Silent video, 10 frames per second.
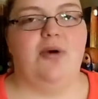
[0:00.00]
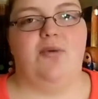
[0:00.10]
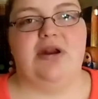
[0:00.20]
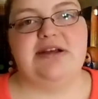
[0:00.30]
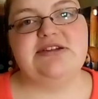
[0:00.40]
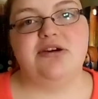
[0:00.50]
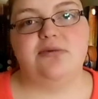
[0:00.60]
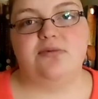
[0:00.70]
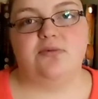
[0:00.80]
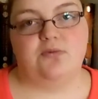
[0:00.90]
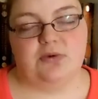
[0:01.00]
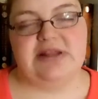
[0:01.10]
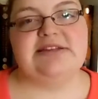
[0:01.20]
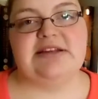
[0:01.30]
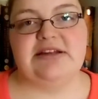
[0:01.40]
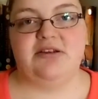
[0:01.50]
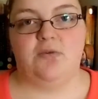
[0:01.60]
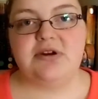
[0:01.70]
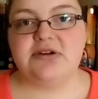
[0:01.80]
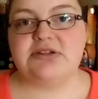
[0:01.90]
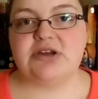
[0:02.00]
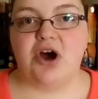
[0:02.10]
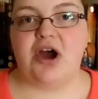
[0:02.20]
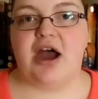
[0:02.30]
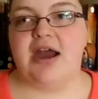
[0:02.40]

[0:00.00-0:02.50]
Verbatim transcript: But when I started listening to Winter Song,